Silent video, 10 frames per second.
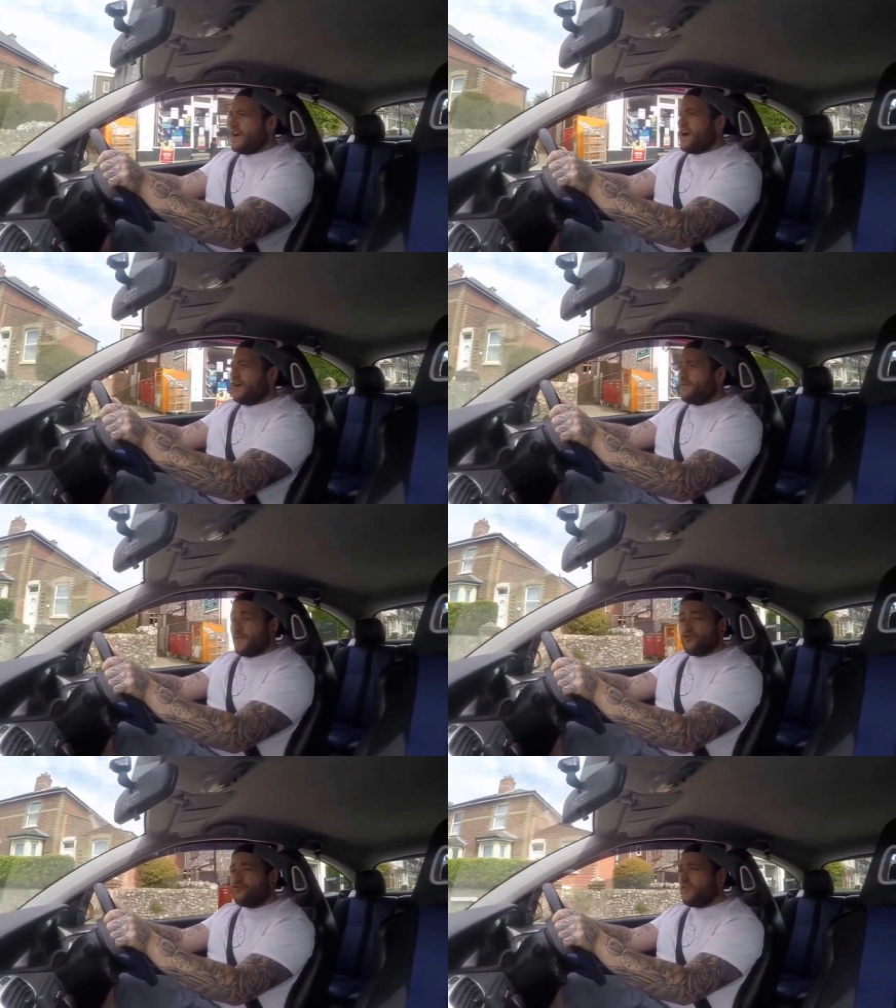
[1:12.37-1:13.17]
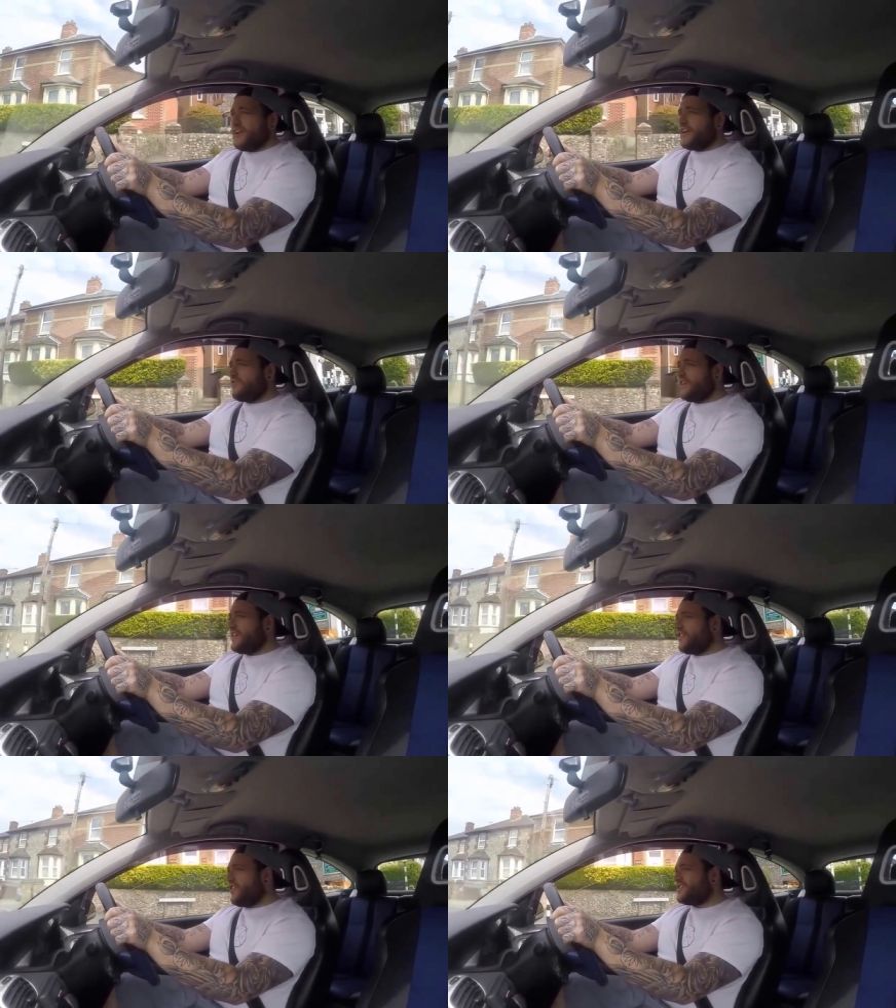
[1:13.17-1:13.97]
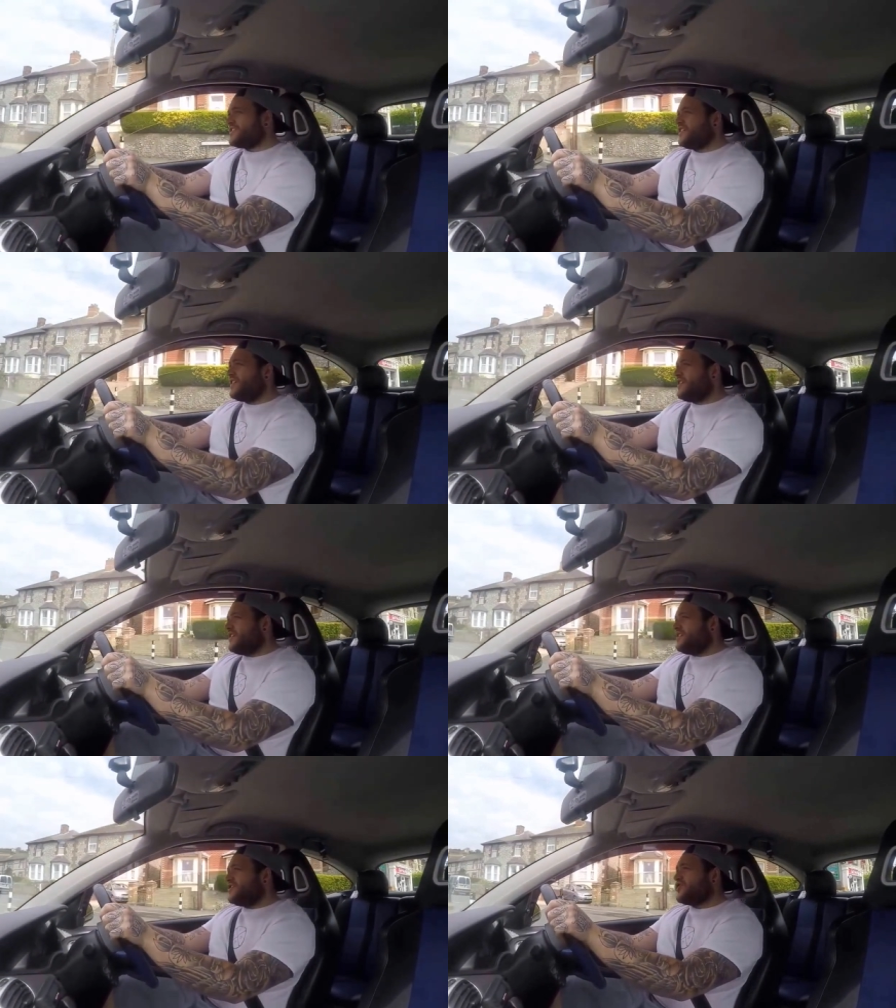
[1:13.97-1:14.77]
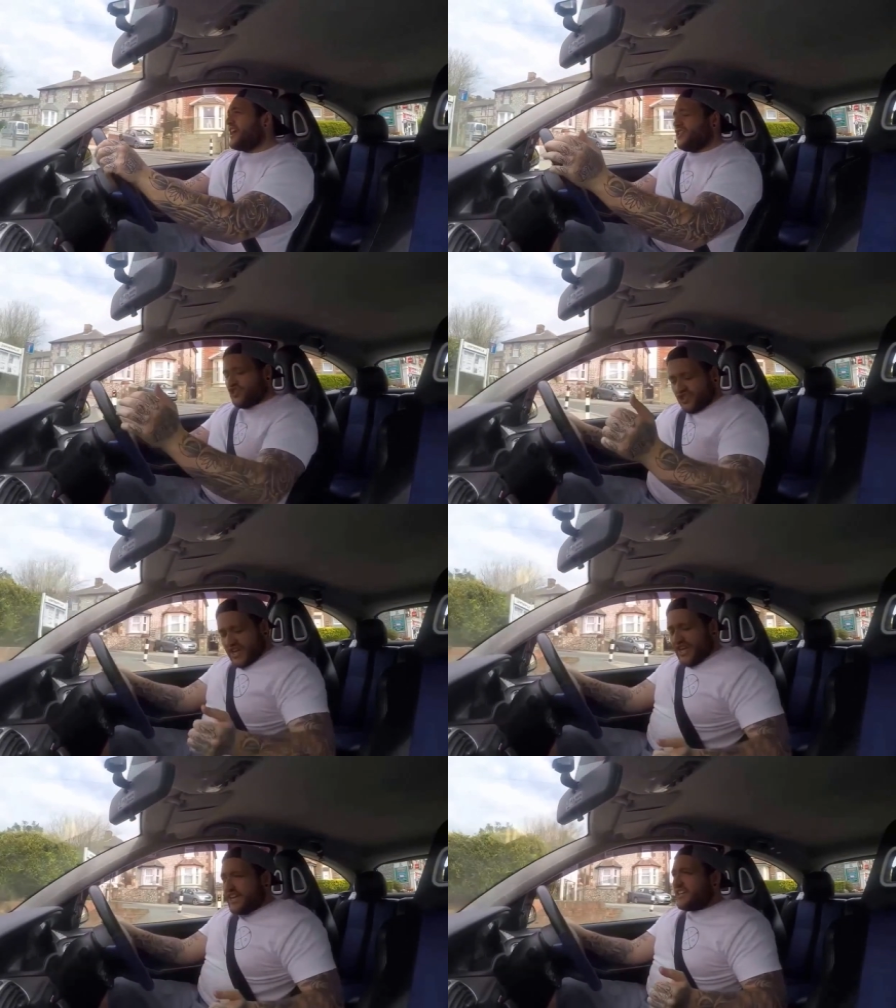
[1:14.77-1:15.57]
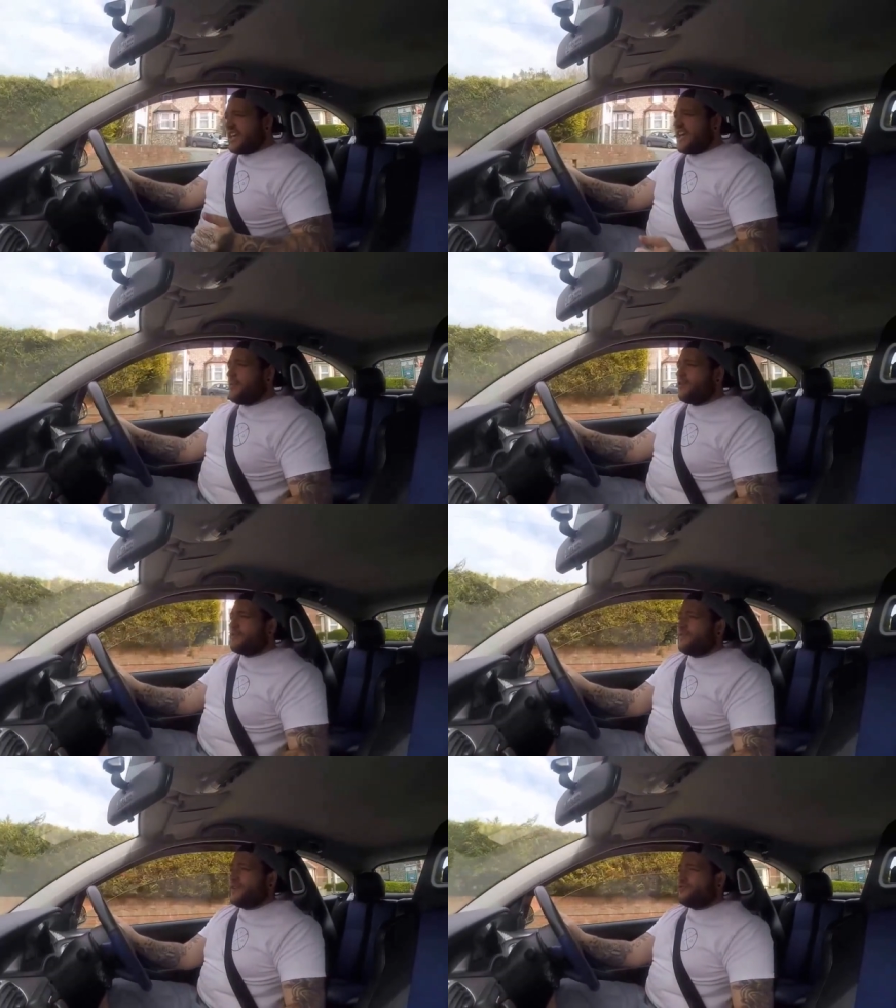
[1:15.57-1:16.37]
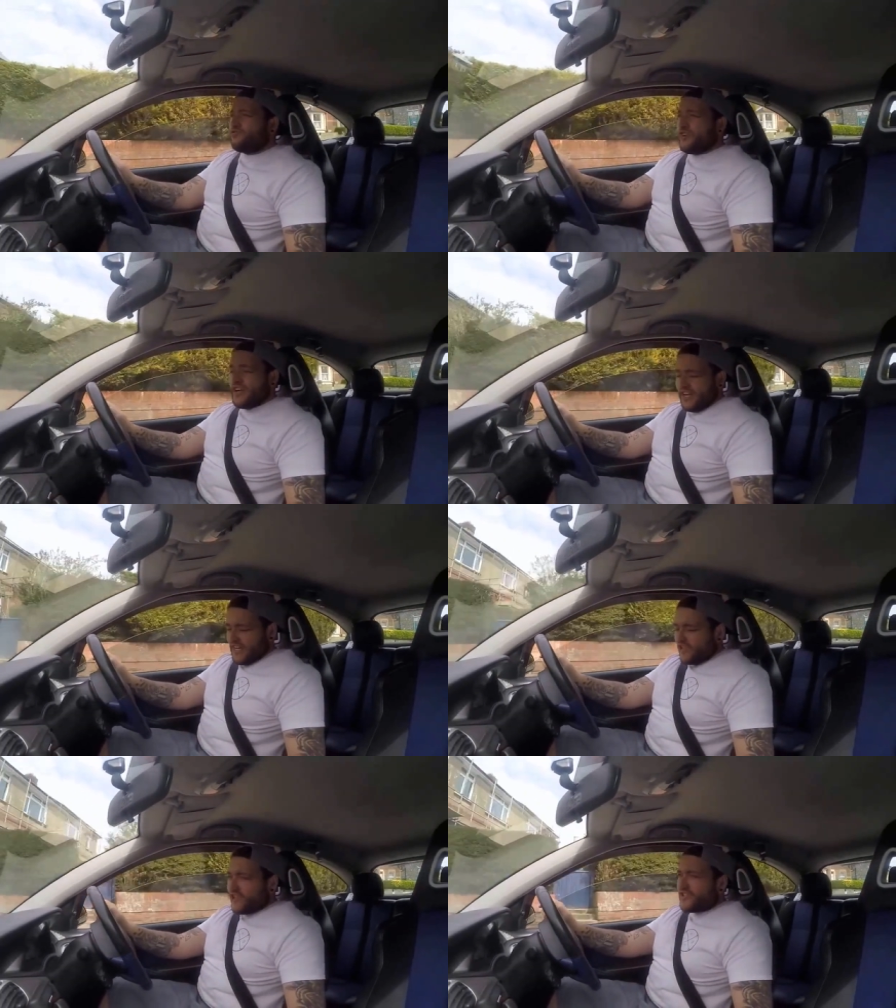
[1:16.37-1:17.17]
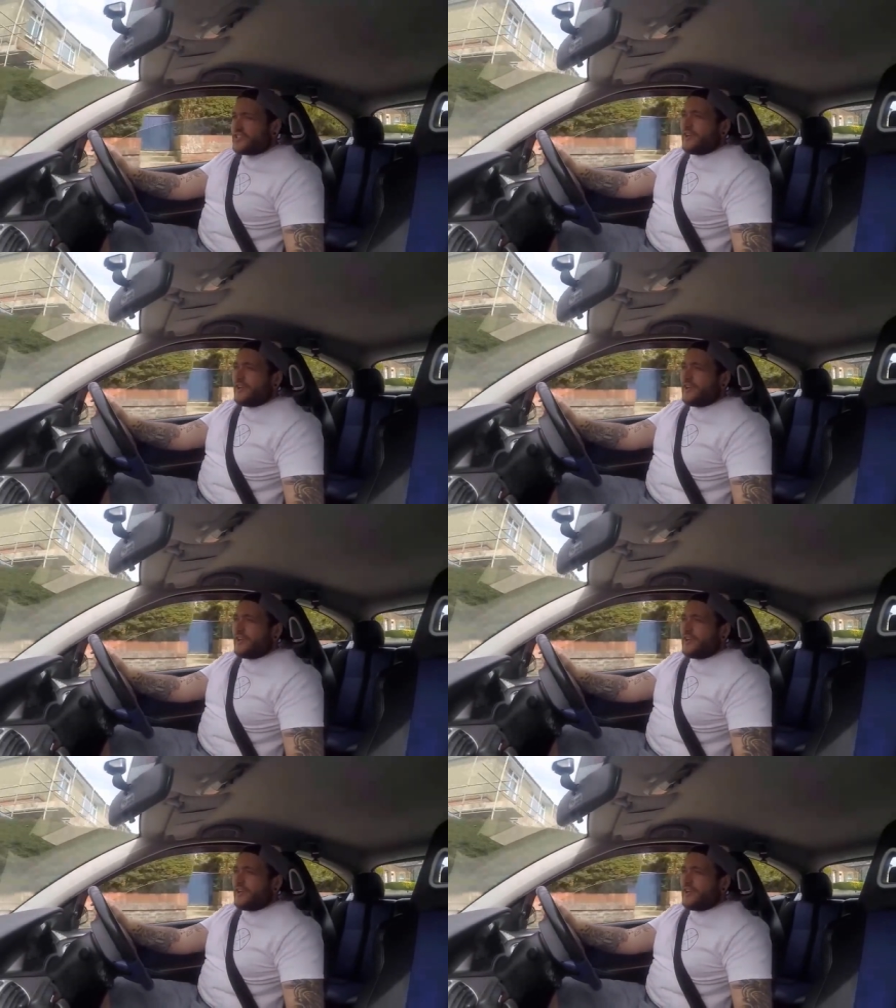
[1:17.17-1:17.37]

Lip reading: It feels really, really nice to change gear. Gearbox feels really good.